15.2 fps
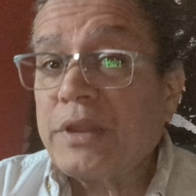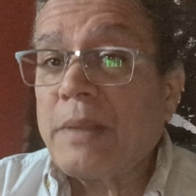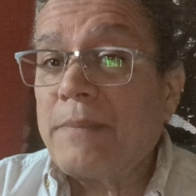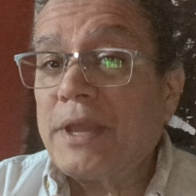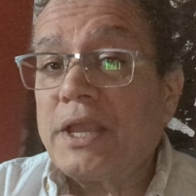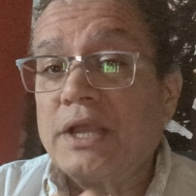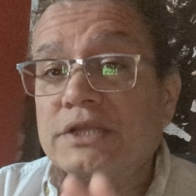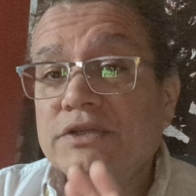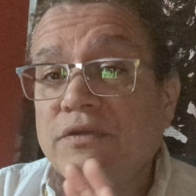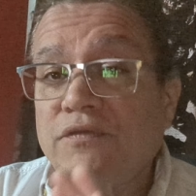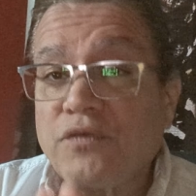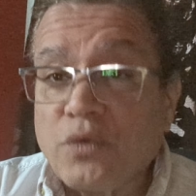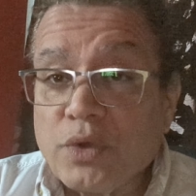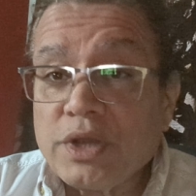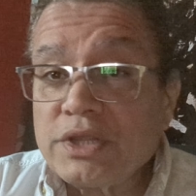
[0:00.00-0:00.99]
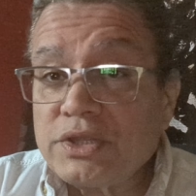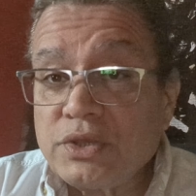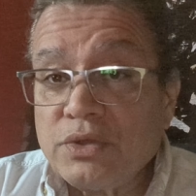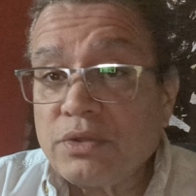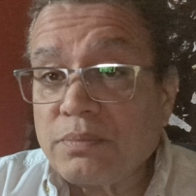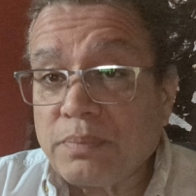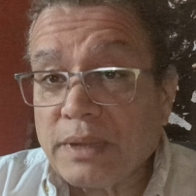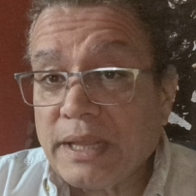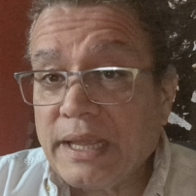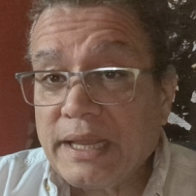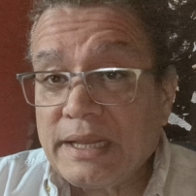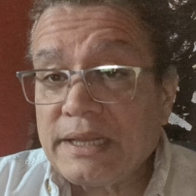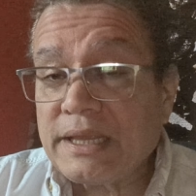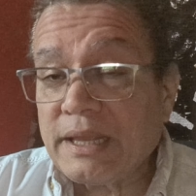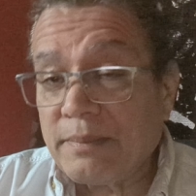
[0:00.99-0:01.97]
because a 40 tooth
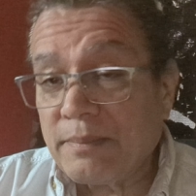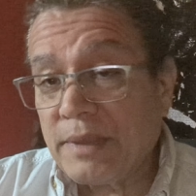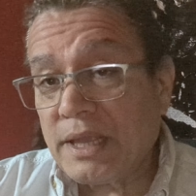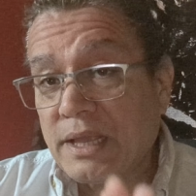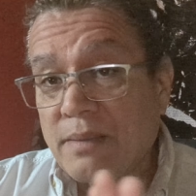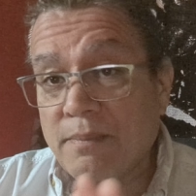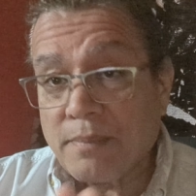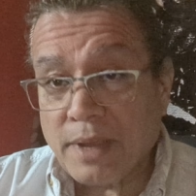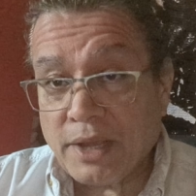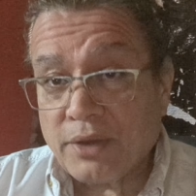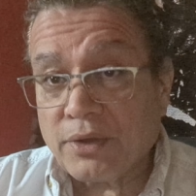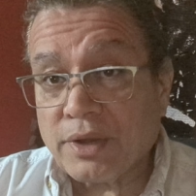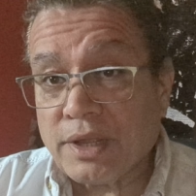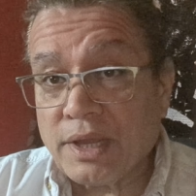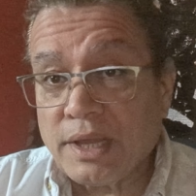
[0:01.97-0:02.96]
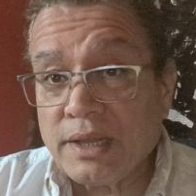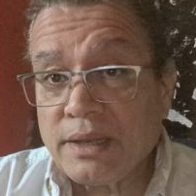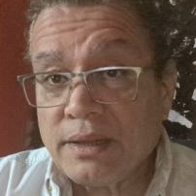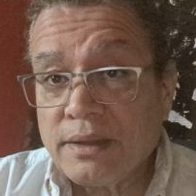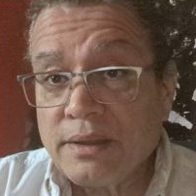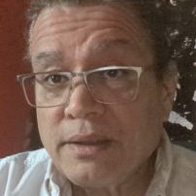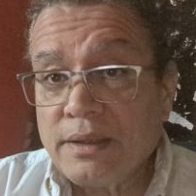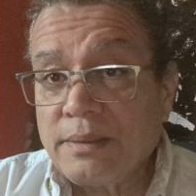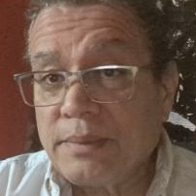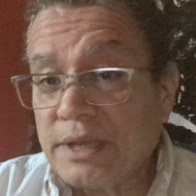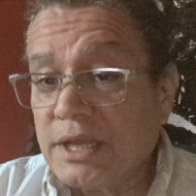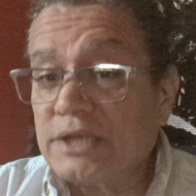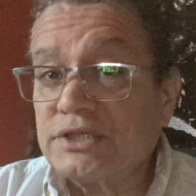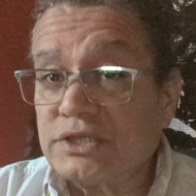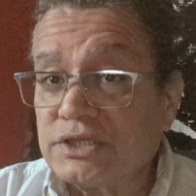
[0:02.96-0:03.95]
blade can make a miter cut
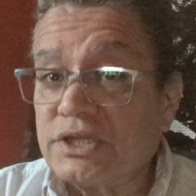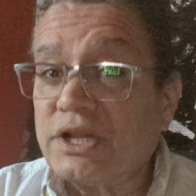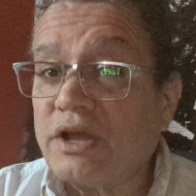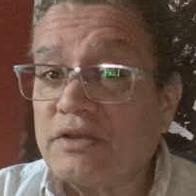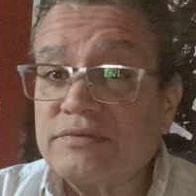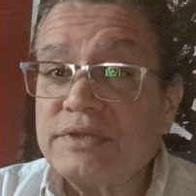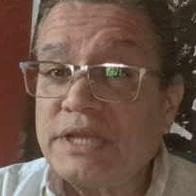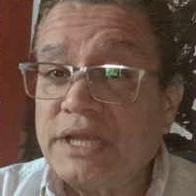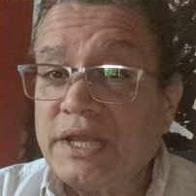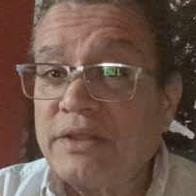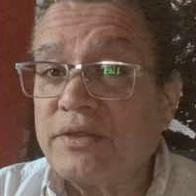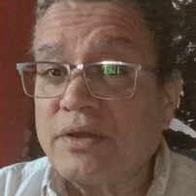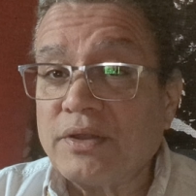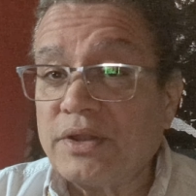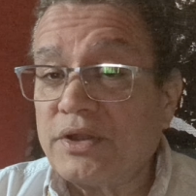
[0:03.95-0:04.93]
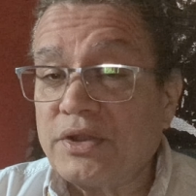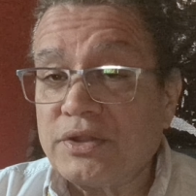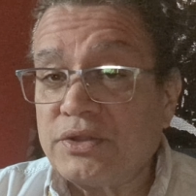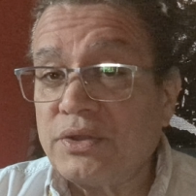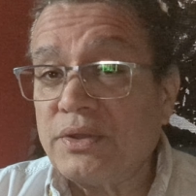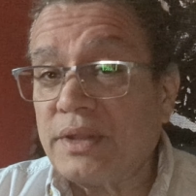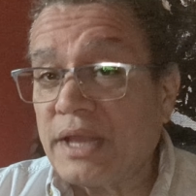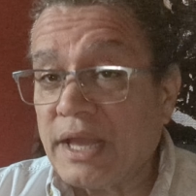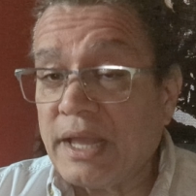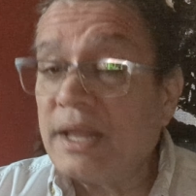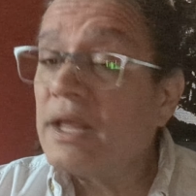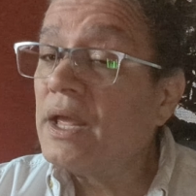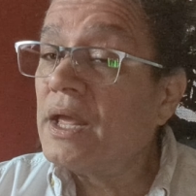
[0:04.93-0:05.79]
because there's enough teeth on there to do that.